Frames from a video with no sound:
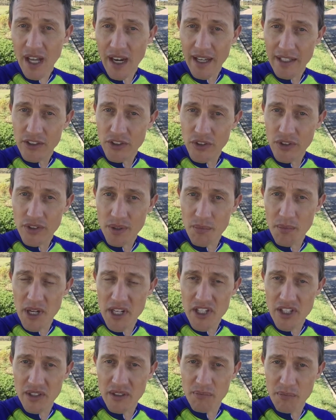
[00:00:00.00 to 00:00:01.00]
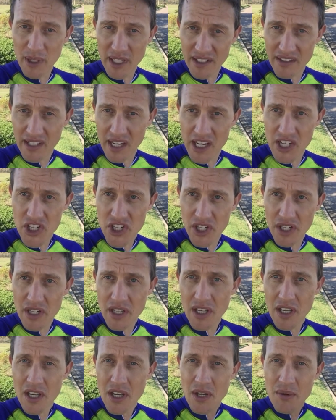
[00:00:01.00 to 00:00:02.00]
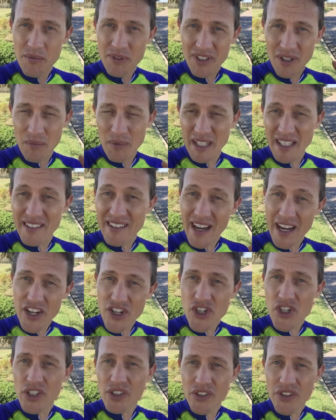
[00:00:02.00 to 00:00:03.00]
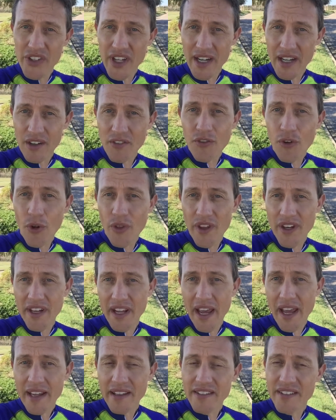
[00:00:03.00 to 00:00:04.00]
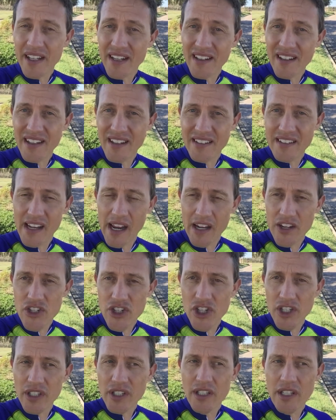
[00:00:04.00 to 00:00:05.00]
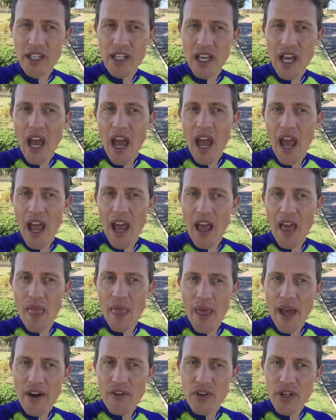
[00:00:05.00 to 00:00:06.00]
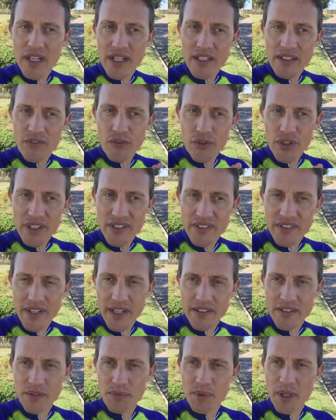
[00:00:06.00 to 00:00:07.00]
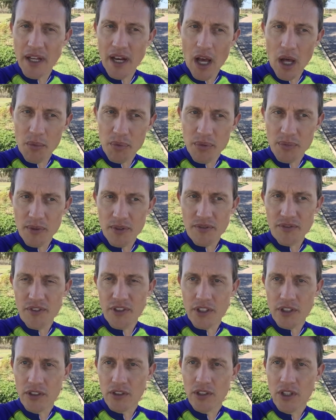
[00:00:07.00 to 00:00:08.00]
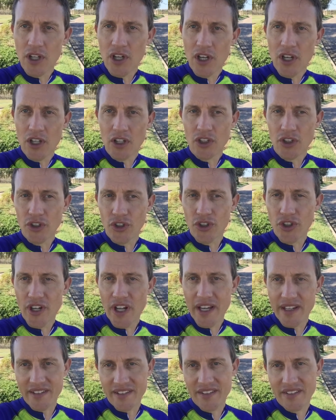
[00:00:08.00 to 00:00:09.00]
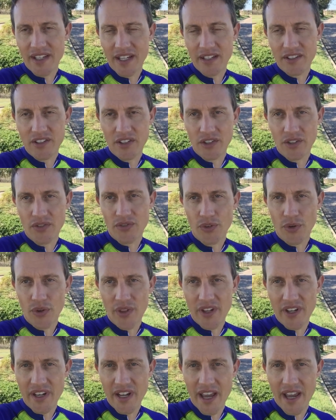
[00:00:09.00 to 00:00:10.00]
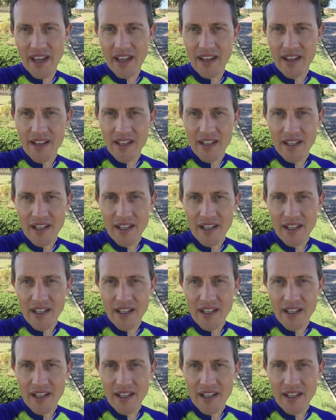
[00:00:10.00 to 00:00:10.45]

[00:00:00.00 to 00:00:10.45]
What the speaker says: I like to do some meditation, some intentional setting for the day, set an intention, and that really resets me and helps me feel good and centered for the day.